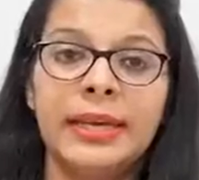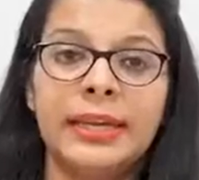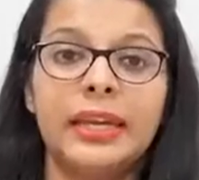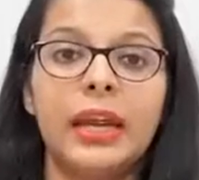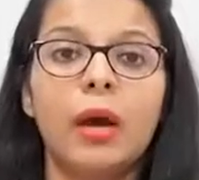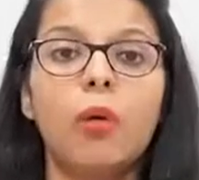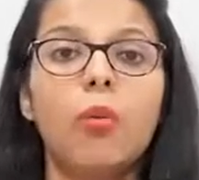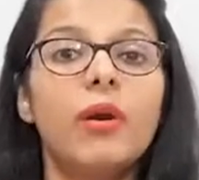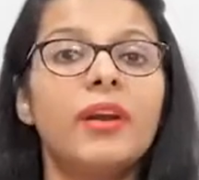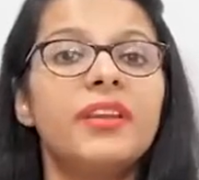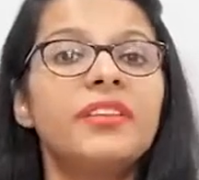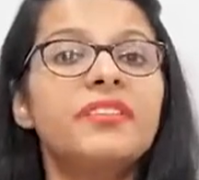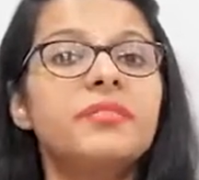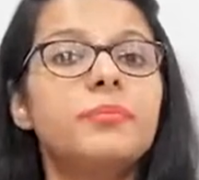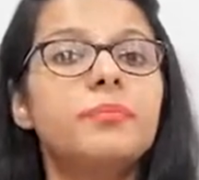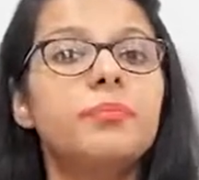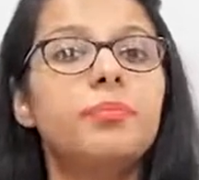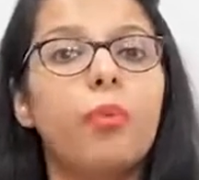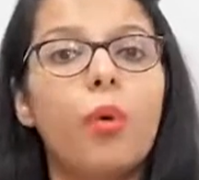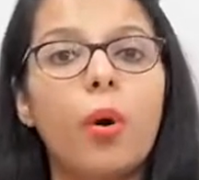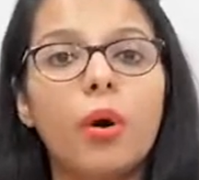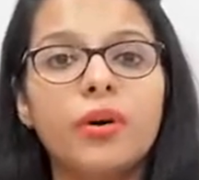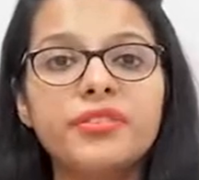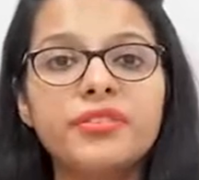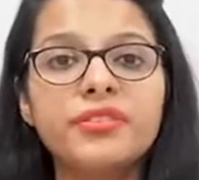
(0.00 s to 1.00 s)
Now what is
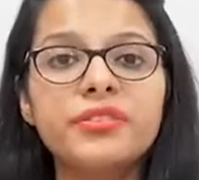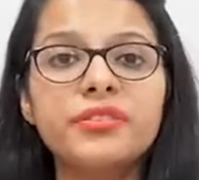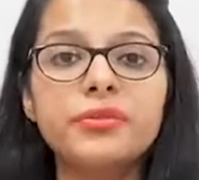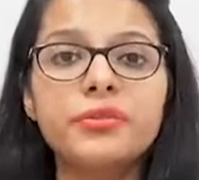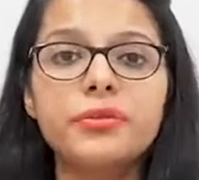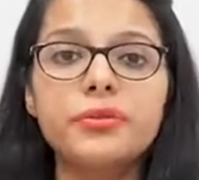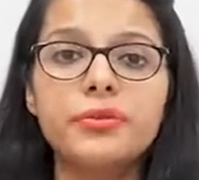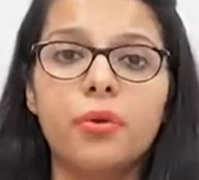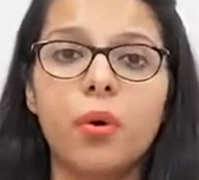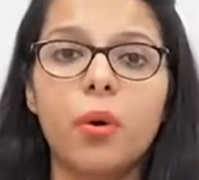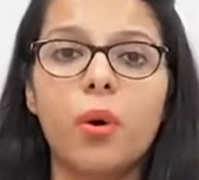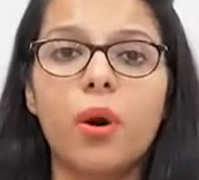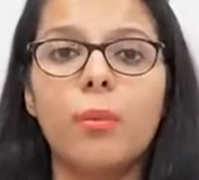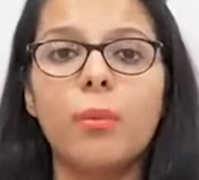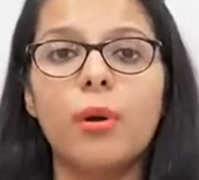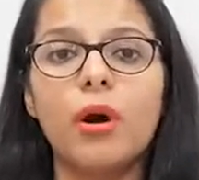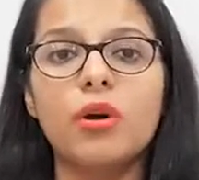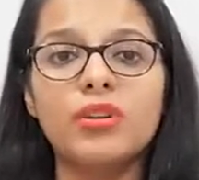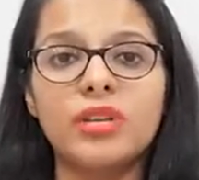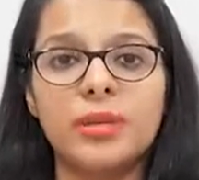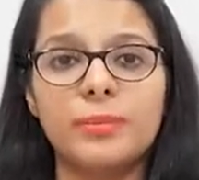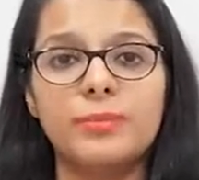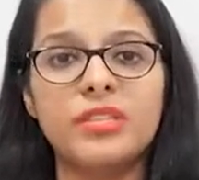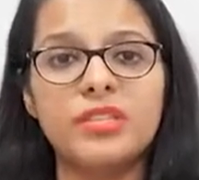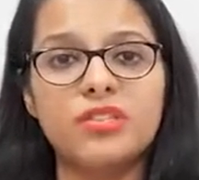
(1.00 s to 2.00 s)
important to know
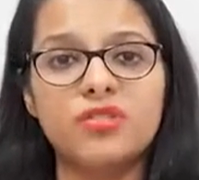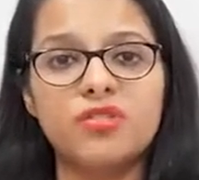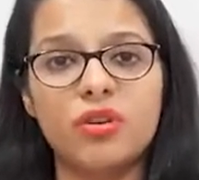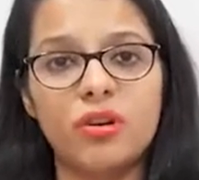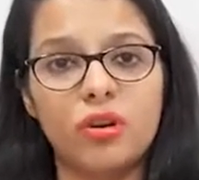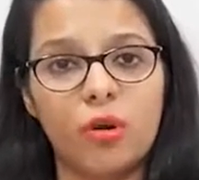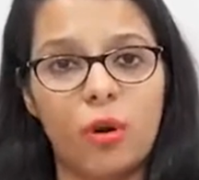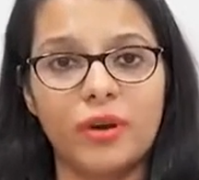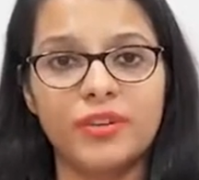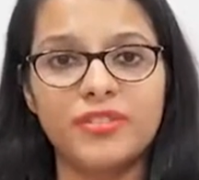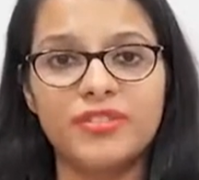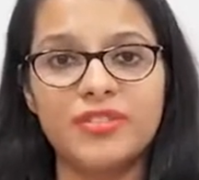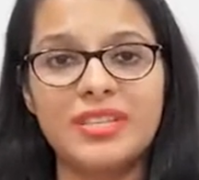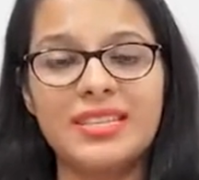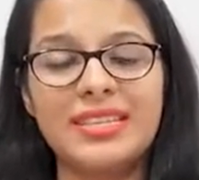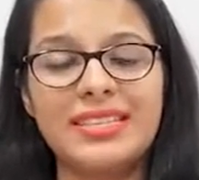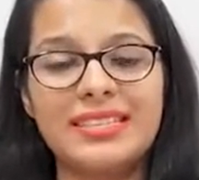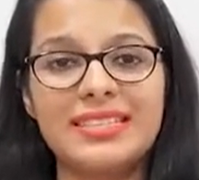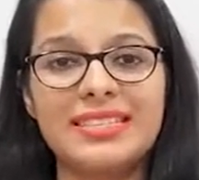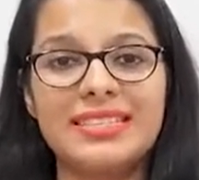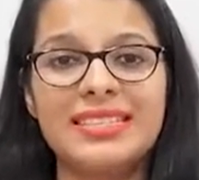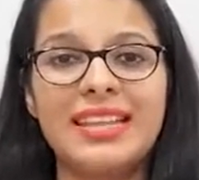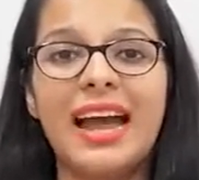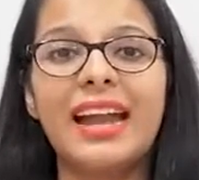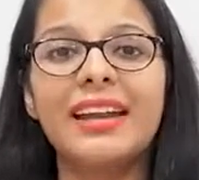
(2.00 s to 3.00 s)
about Abyss Trilogy
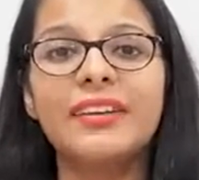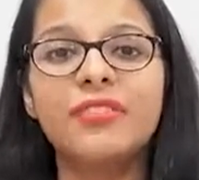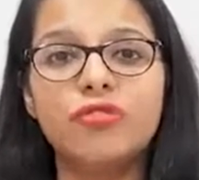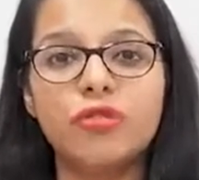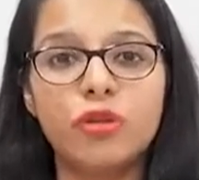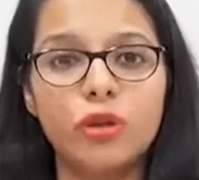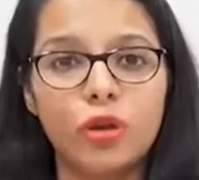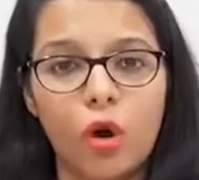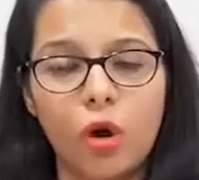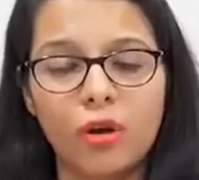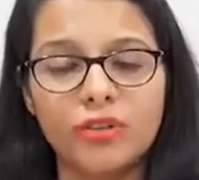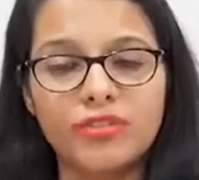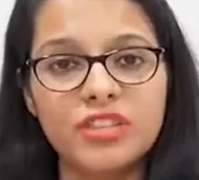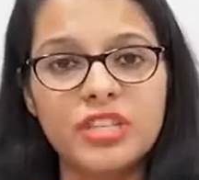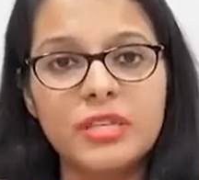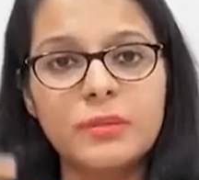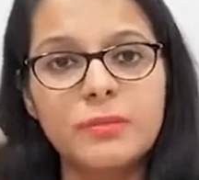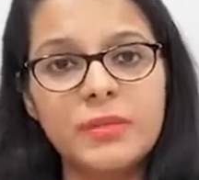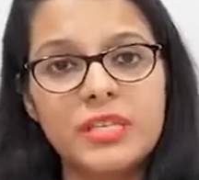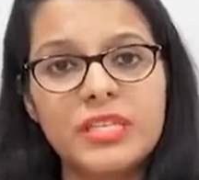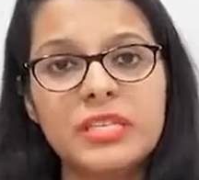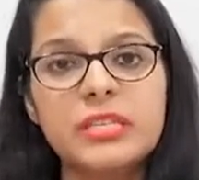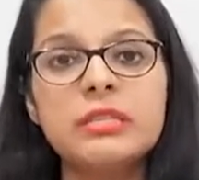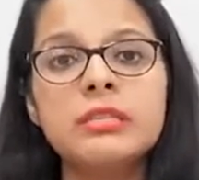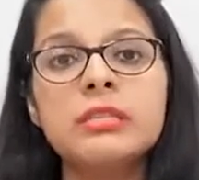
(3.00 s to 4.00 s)
is that trilogy
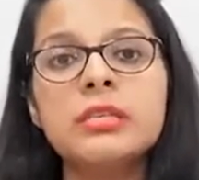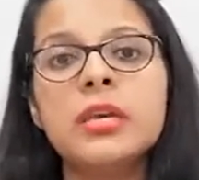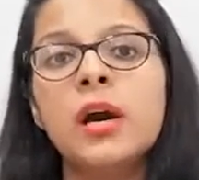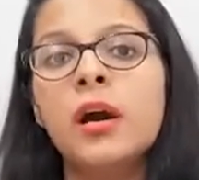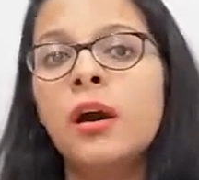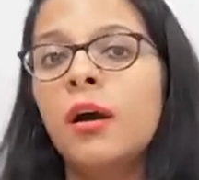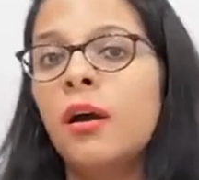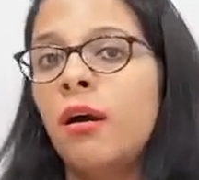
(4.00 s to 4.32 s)
means